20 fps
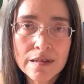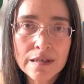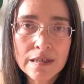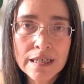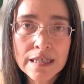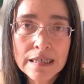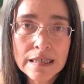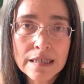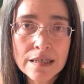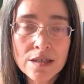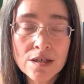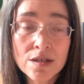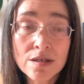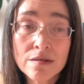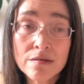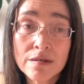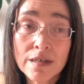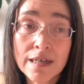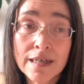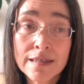easiest
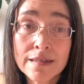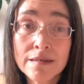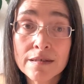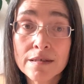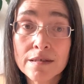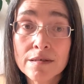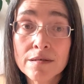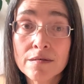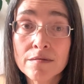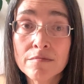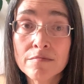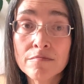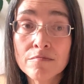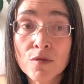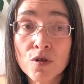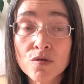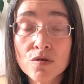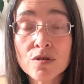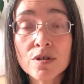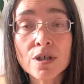and the
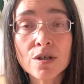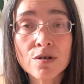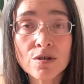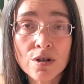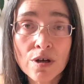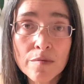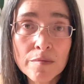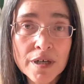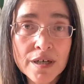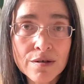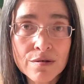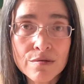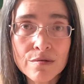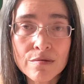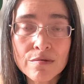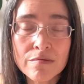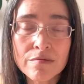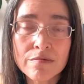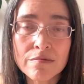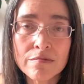most
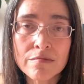economical,